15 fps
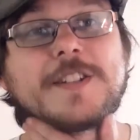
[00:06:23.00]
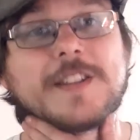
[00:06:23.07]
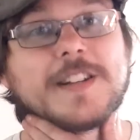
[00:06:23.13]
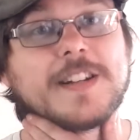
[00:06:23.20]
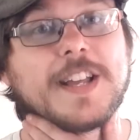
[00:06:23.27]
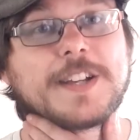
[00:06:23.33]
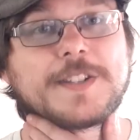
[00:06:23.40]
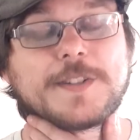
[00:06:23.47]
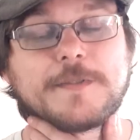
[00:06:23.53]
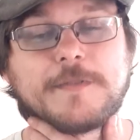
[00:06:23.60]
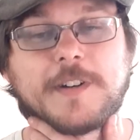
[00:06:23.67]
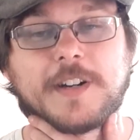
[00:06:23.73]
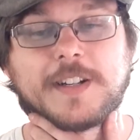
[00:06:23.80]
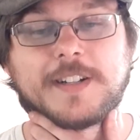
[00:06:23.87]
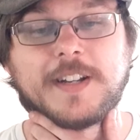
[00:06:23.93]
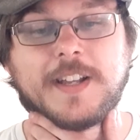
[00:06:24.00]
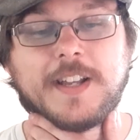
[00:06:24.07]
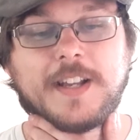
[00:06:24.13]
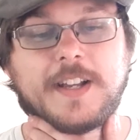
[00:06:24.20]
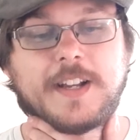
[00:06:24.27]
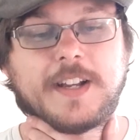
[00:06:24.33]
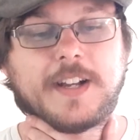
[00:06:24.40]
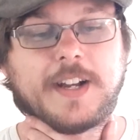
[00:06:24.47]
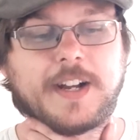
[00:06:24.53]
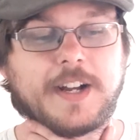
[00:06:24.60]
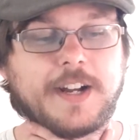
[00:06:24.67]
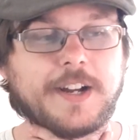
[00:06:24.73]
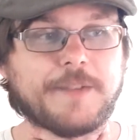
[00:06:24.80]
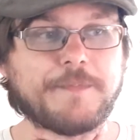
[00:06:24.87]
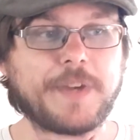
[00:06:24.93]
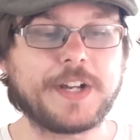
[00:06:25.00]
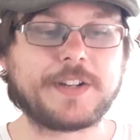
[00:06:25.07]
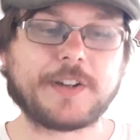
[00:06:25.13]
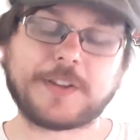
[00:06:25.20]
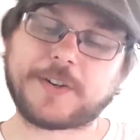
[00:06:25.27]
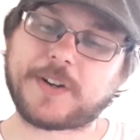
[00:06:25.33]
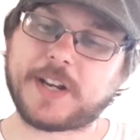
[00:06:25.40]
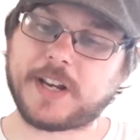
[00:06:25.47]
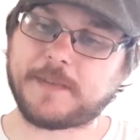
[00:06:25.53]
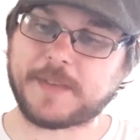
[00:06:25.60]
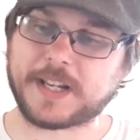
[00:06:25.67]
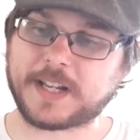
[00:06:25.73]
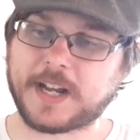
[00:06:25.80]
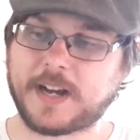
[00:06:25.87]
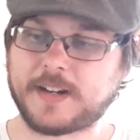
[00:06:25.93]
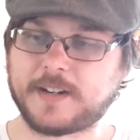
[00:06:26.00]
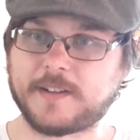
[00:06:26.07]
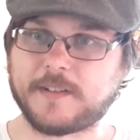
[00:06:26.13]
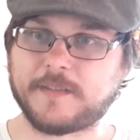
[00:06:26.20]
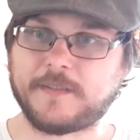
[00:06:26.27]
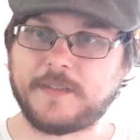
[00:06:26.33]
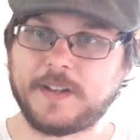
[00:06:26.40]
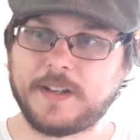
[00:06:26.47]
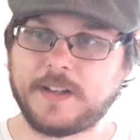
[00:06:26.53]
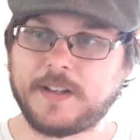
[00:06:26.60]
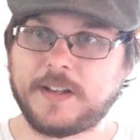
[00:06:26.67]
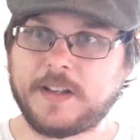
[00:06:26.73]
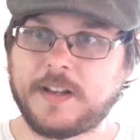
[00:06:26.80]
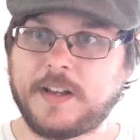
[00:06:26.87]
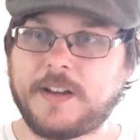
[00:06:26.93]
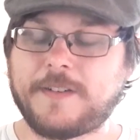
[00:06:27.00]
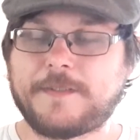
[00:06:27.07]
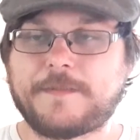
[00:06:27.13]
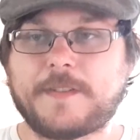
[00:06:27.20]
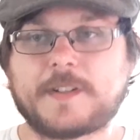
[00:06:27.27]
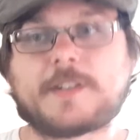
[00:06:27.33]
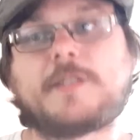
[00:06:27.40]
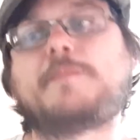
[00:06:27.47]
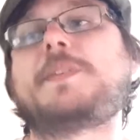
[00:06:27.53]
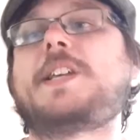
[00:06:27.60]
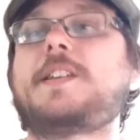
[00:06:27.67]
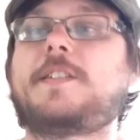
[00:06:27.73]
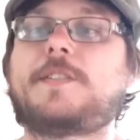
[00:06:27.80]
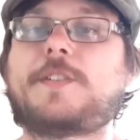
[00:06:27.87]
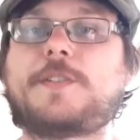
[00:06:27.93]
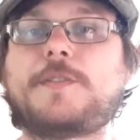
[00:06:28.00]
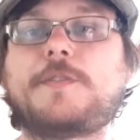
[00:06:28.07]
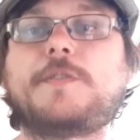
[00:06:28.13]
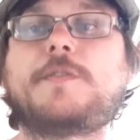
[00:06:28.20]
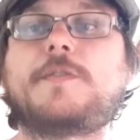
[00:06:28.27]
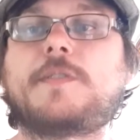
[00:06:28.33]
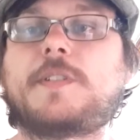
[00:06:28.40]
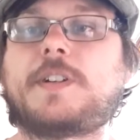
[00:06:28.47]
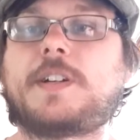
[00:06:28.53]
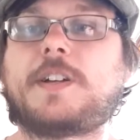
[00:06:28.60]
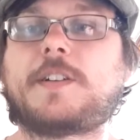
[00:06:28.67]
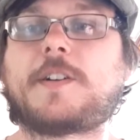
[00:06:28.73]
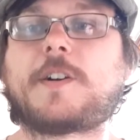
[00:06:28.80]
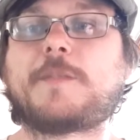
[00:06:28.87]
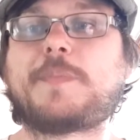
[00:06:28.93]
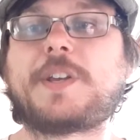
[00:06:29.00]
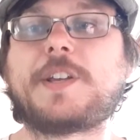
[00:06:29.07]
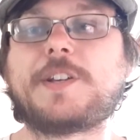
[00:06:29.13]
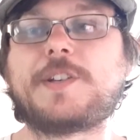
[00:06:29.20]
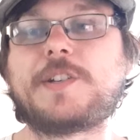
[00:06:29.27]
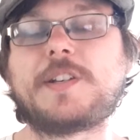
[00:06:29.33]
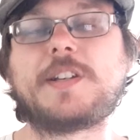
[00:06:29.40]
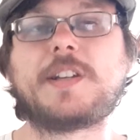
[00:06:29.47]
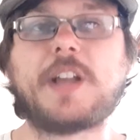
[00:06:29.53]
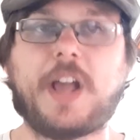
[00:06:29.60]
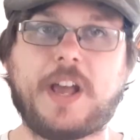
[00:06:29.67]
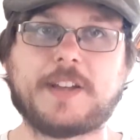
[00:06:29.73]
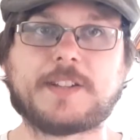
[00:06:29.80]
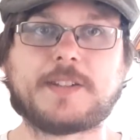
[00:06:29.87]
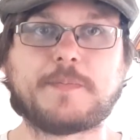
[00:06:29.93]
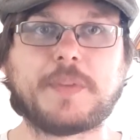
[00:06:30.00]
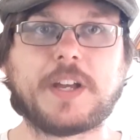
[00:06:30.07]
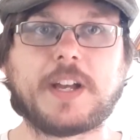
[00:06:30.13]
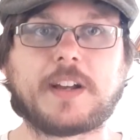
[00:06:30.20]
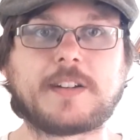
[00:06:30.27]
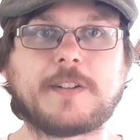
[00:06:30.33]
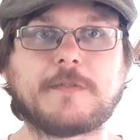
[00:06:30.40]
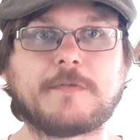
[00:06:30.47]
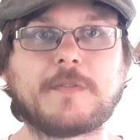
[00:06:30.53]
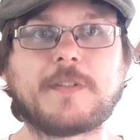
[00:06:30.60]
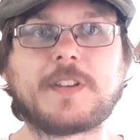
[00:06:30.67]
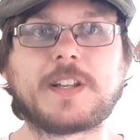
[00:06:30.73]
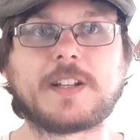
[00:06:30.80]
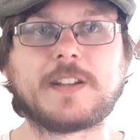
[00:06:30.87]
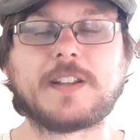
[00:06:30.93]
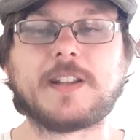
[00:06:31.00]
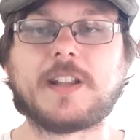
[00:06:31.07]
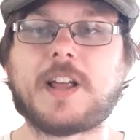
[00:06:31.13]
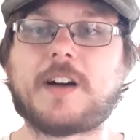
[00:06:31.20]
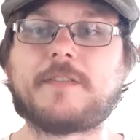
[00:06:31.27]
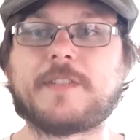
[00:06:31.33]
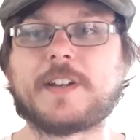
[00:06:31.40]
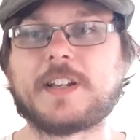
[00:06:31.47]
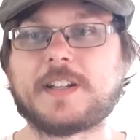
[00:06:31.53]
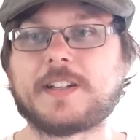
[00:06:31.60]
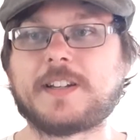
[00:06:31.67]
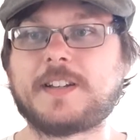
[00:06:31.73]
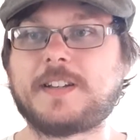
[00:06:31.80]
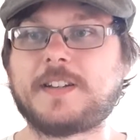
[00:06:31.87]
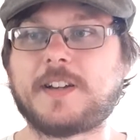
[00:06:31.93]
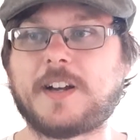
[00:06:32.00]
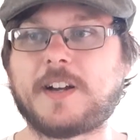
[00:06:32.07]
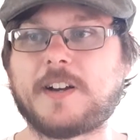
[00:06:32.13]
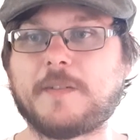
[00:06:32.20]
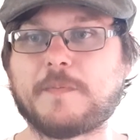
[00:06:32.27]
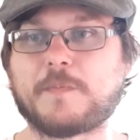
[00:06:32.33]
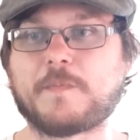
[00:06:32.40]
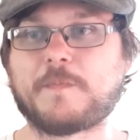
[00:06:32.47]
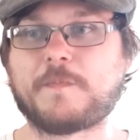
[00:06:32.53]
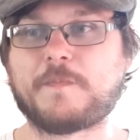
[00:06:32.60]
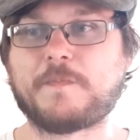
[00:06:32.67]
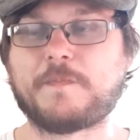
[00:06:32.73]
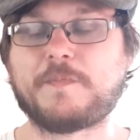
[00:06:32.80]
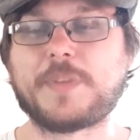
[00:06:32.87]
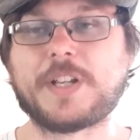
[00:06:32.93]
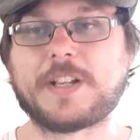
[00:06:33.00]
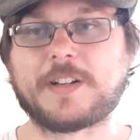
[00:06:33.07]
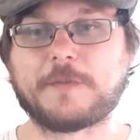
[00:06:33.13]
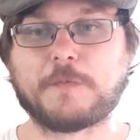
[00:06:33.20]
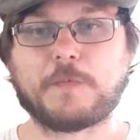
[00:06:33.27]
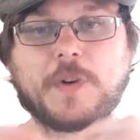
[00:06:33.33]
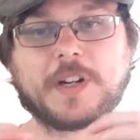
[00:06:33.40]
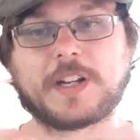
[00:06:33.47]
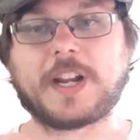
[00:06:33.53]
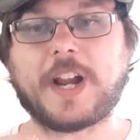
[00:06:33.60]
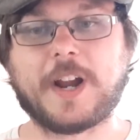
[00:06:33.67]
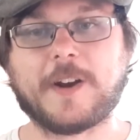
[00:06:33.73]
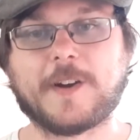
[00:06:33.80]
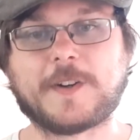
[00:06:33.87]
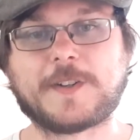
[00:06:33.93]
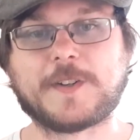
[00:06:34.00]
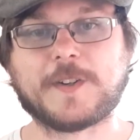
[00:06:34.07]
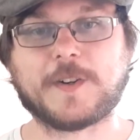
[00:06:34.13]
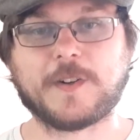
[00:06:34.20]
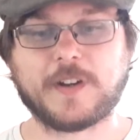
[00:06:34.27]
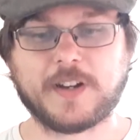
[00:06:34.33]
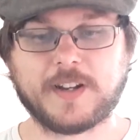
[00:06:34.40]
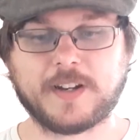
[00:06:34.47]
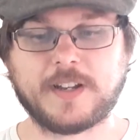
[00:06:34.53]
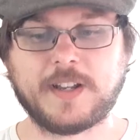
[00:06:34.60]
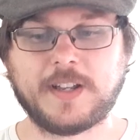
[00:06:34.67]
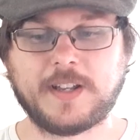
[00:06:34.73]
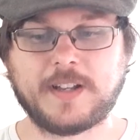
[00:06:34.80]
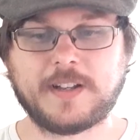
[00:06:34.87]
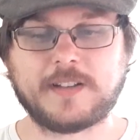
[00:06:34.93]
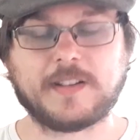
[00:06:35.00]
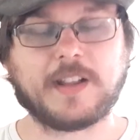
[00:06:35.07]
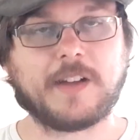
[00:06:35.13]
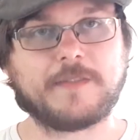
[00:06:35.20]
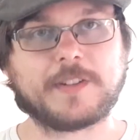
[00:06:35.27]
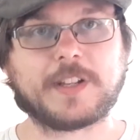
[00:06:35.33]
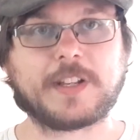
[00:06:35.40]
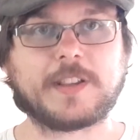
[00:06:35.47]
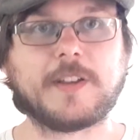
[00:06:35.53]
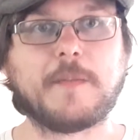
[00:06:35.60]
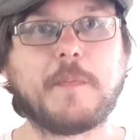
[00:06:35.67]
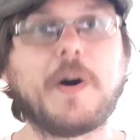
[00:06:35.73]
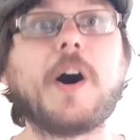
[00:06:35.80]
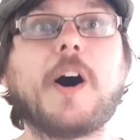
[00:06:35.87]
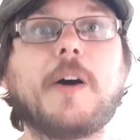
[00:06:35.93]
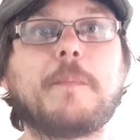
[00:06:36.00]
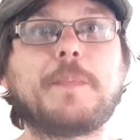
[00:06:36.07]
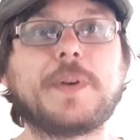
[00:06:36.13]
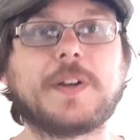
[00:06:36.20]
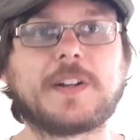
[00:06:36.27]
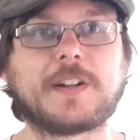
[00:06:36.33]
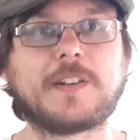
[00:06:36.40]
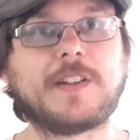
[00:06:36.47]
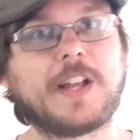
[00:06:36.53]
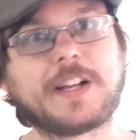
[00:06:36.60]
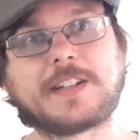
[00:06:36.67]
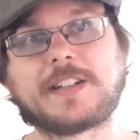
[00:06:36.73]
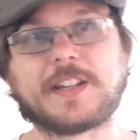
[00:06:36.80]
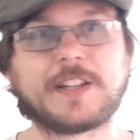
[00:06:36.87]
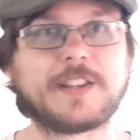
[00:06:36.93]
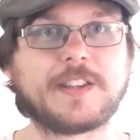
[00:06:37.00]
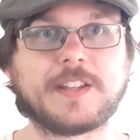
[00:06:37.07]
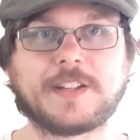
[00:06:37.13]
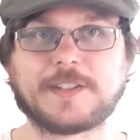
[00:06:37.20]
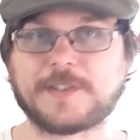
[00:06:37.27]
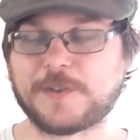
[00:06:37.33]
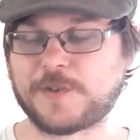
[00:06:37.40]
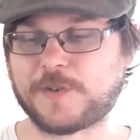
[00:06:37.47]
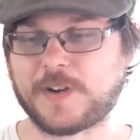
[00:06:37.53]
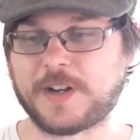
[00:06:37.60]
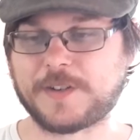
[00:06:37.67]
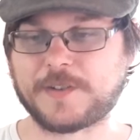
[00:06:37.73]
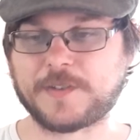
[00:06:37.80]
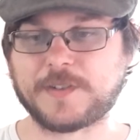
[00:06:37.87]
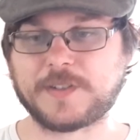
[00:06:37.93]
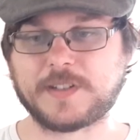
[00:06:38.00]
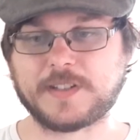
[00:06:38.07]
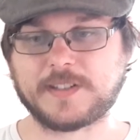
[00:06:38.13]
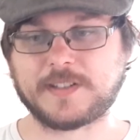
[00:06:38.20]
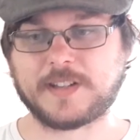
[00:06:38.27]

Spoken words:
the next one, another game that kind of funneled me into an RPG aspect and really loving being one character and leveling them up and collecting things and treasures is